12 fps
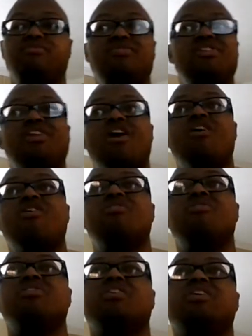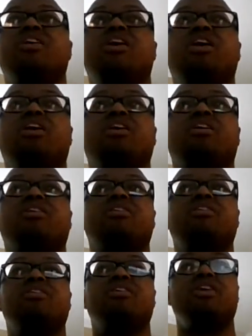You know,
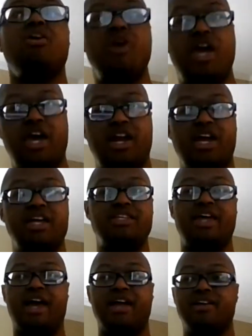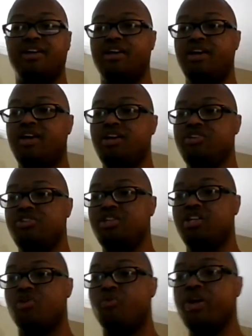go ahead, eat that. You see,
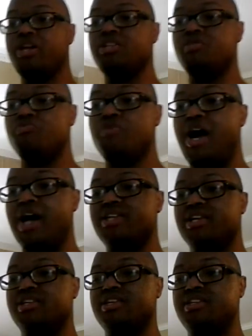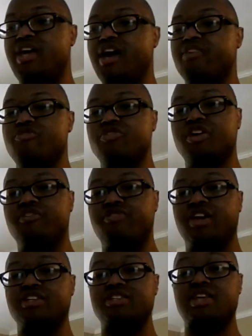the reason why that the devil
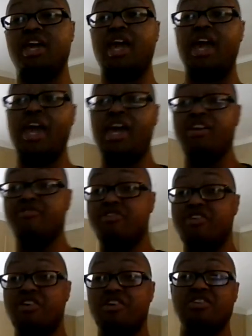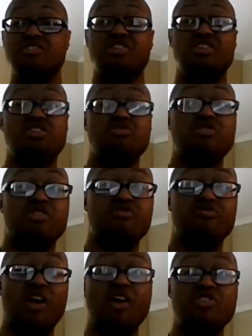convinced Eve to do it
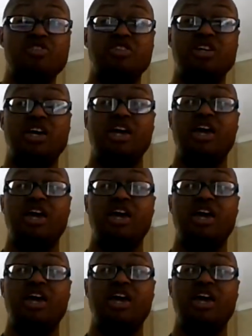first